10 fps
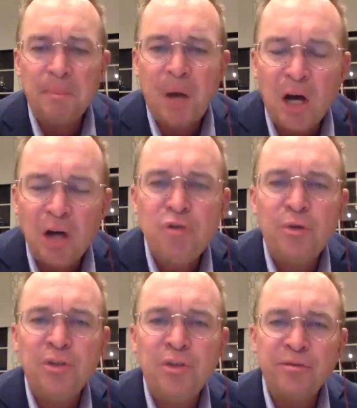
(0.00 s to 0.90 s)

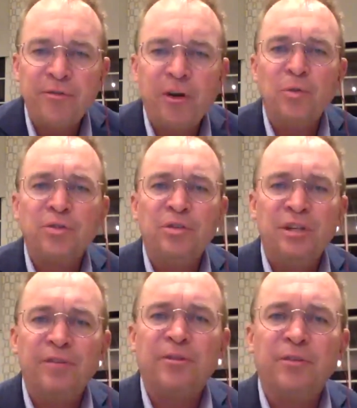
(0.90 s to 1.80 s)
hundreds of votes
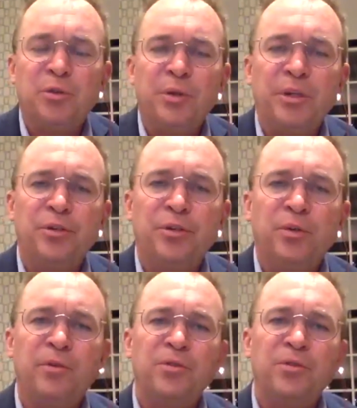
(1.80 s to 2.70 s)
different between the two.
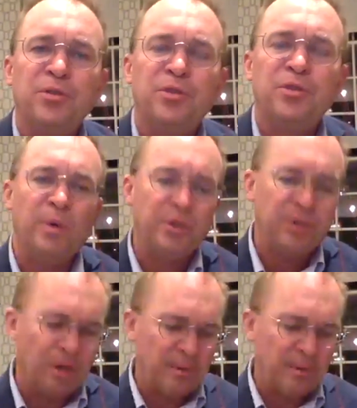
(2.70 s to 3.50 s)
well, two Pennsylvania.